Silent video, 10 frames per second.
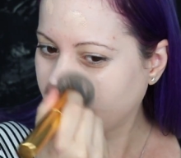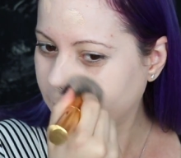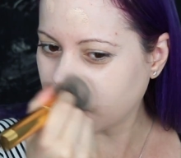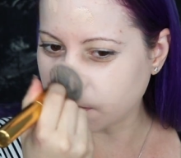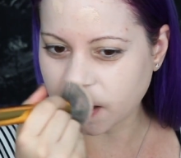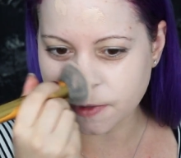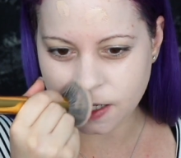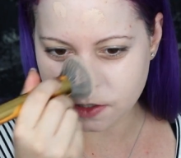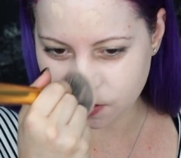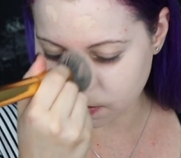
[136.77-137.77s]
I don't know maybe
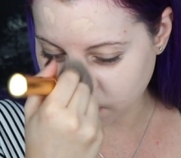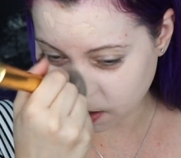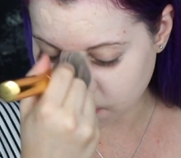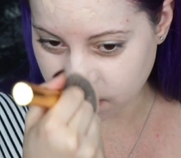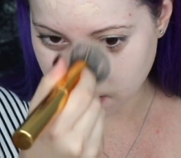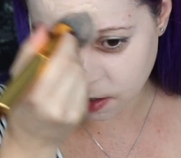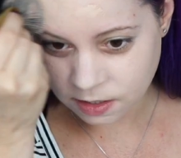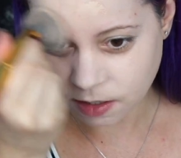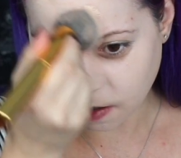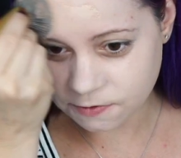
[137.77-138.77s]
that's just me but
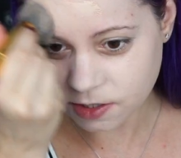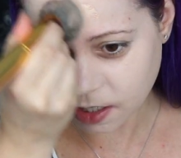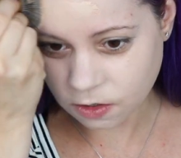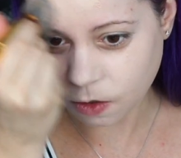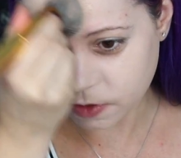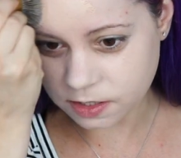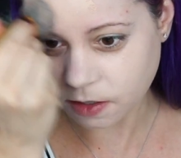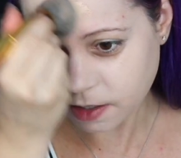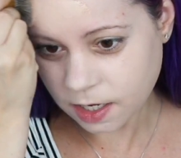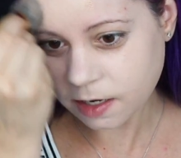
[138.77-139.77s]
I've just kind of always
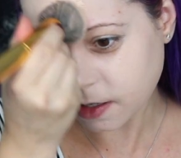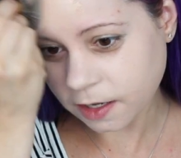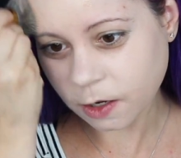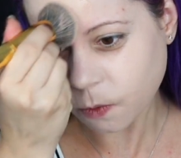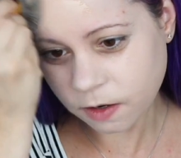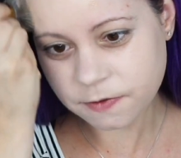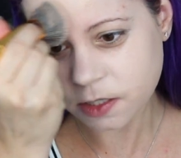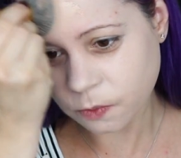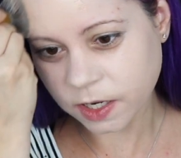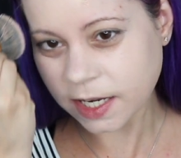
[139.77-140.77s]
done that and like what if
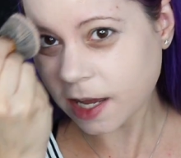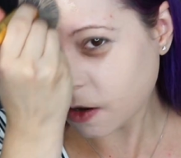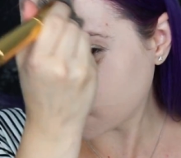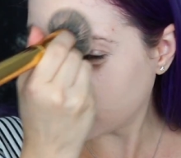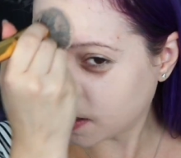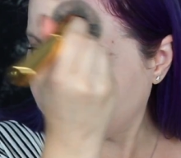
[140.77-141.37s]
it's windy out